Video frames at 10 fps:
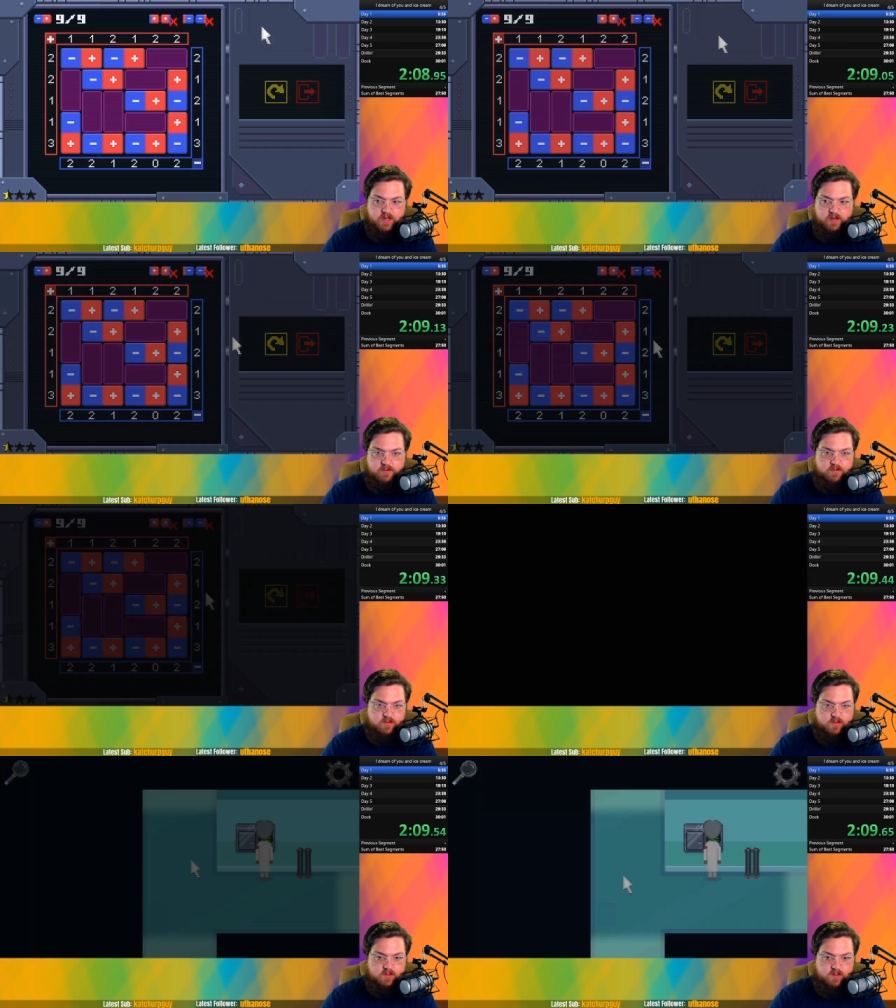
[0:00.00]
to
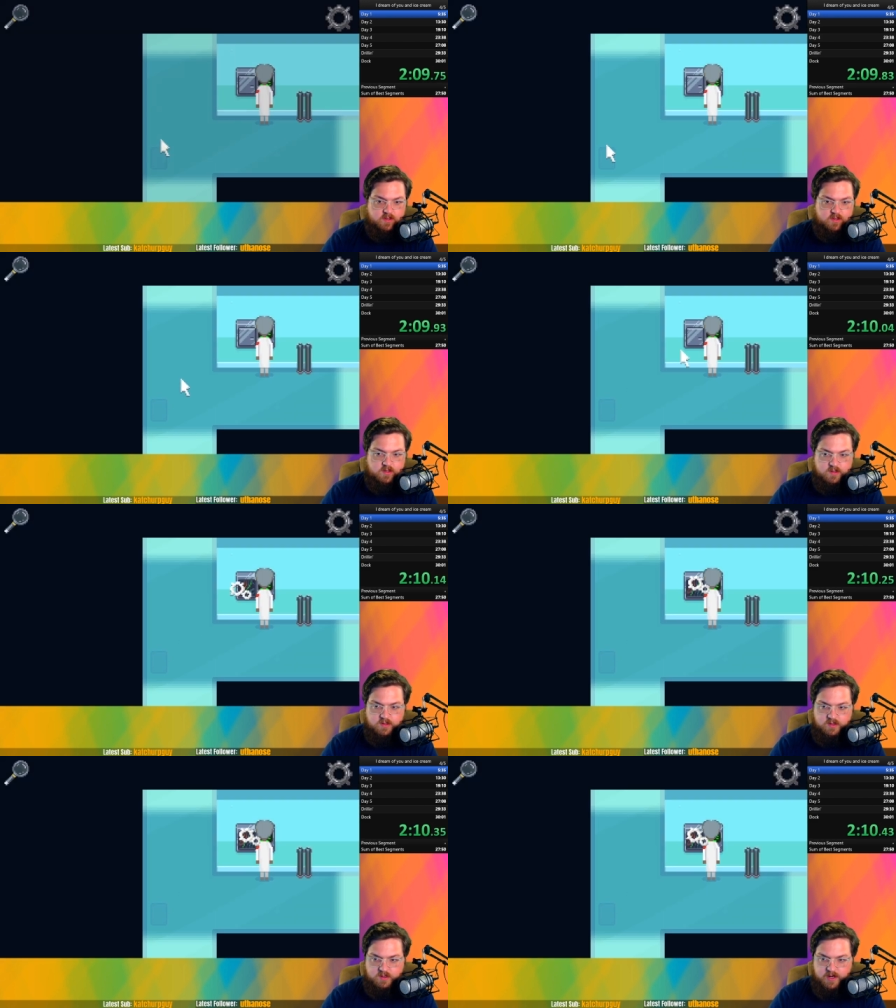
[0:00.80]

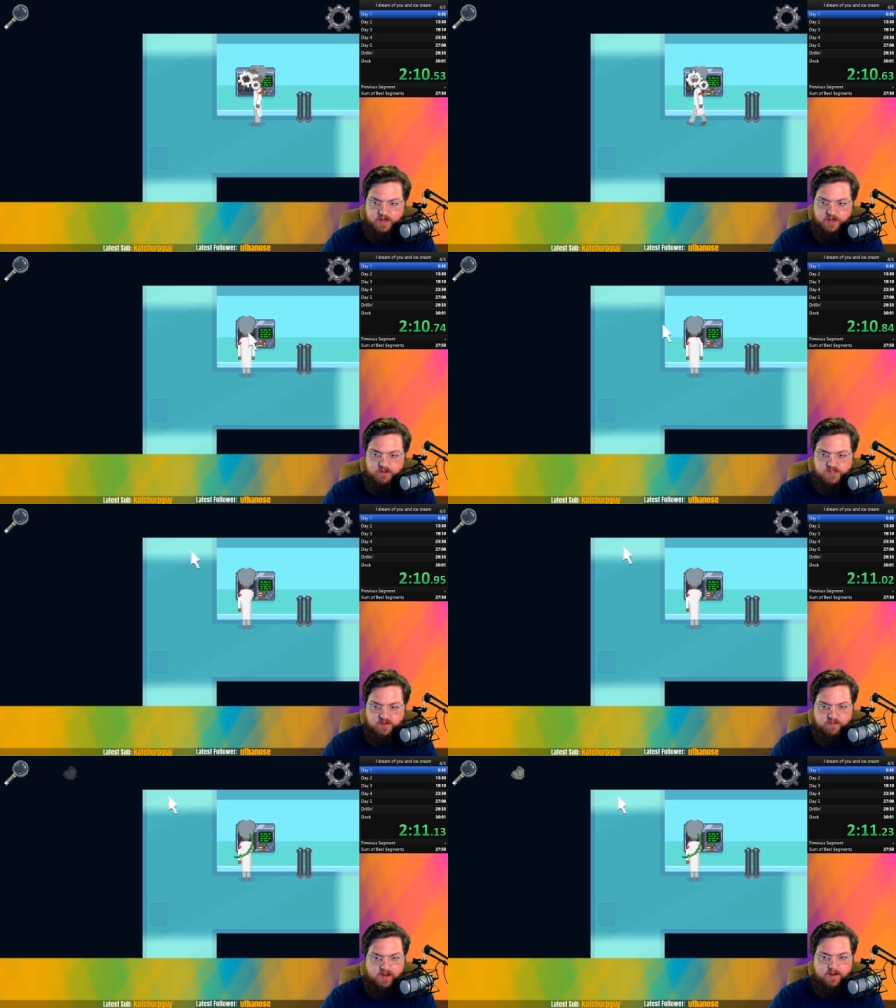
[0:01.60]
kind of do stuff there.